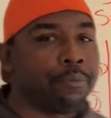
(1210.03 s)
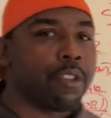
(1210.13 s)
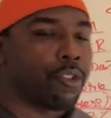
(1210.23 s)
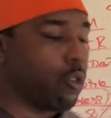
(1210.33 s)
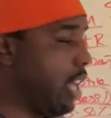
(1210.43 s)

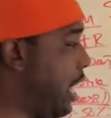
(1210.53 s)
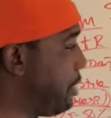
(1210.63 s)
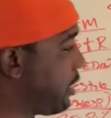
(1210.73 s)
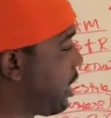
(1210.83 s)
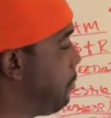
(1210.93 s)
So a lot of
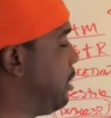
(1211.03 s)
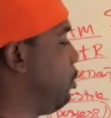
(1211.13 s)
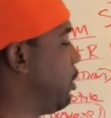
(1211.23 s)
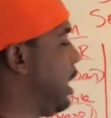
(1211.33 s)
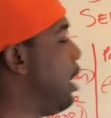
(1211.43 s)
these companies
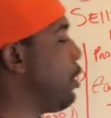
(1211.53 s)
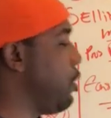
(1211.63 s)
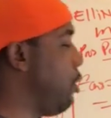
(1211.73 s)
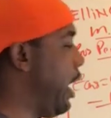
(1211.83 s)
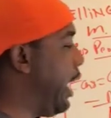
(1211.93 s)
will tell
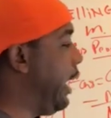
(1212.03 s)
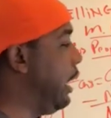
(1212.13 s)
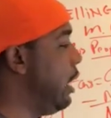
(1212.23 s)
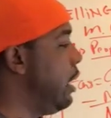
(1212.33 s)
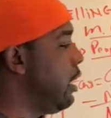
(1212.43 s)
you,
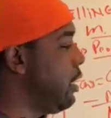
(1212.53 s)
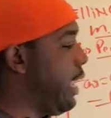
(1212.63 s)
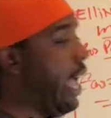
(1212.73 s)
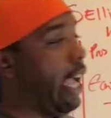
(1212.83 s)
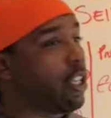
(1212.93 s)
hey,
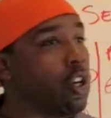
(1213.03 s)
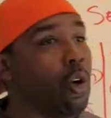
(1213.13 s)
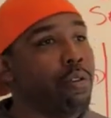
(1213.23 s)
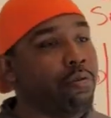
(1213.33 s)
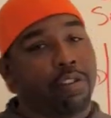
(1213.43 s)
yeah,
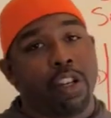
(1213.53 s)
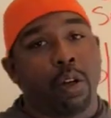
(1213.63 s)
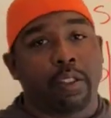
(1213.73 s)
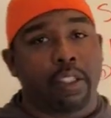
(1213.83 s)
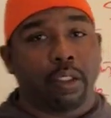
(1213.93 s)
go and, you
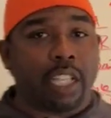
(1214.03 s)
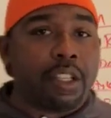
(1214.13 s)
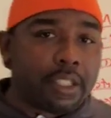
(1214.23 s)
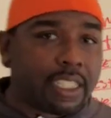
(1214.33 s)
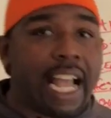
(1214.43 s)
know, they'll tell you
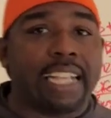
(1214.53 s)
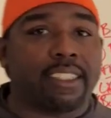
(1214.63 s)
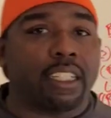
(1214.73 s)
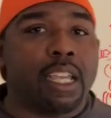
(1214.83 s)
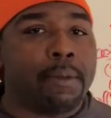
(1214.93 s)
the sky's
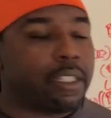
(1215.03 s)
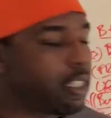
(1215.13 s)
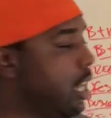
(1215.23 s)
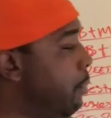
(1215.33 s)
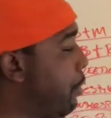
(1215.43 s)
the limits,
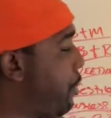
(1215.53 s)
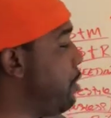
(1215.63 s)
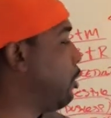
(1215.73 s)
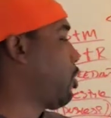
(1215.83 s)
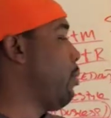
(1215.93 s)
but then
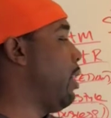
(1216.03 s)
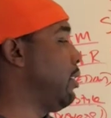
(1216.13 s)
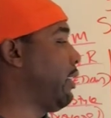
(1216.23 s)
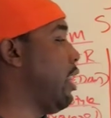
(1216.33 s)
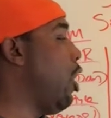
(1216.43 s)
they'll turn around
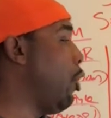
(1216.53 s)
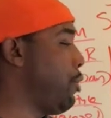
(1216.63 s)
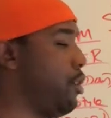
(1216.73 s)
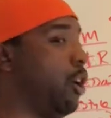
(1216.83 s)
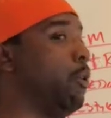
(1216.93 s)
and say, oh,
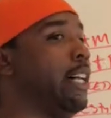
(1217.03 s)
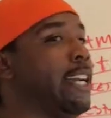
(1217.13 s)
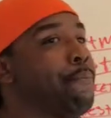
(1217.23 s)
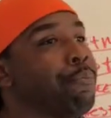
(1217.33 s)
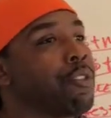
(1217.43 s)
you know
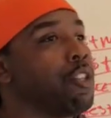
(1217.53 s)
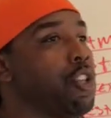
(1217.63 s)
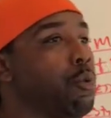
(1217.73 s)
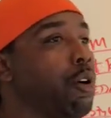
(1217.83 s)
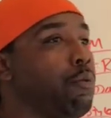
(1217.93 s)
what?
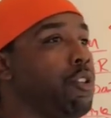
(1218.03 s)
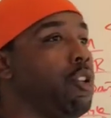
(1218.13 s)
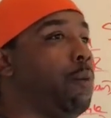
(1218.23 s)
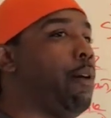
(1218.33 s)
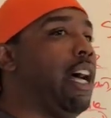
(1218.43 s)
You wrote, you
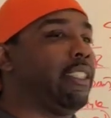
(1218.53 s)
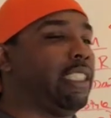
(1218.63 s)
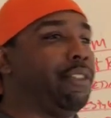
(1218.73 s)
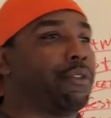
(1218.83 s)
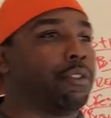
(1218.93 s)
know, a
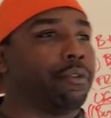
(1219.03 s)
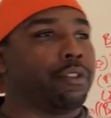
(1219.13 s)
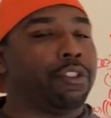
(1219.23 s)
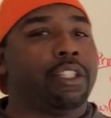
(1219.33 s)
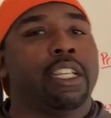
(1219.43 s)
policy
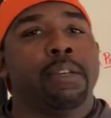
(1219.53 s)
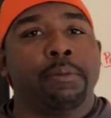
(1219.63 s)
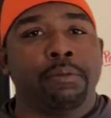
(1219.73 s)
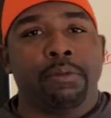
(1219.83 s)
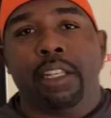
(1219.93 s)
for
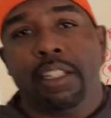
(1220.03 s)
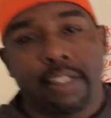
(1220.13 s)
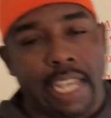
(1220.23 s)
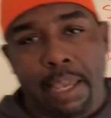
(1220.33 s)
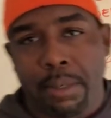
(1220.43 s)
Jim and
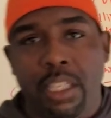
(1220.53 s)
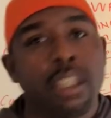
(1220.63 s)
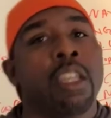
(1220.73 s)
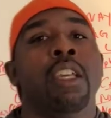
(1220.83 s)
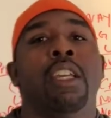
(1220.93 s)
Tammy
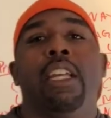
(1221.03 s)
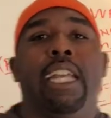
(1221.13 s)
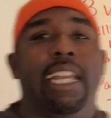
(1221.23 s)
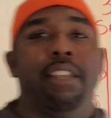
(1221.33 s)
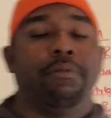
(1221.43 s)

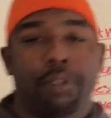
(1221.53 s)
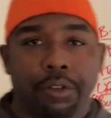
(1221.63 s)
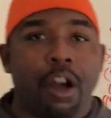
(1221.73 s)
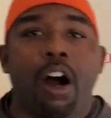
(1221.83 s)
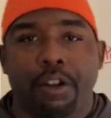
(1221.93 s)
and their
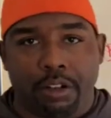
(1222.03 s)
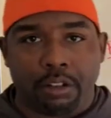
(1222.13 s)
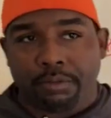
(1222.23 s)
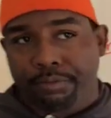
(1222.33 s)
daughter,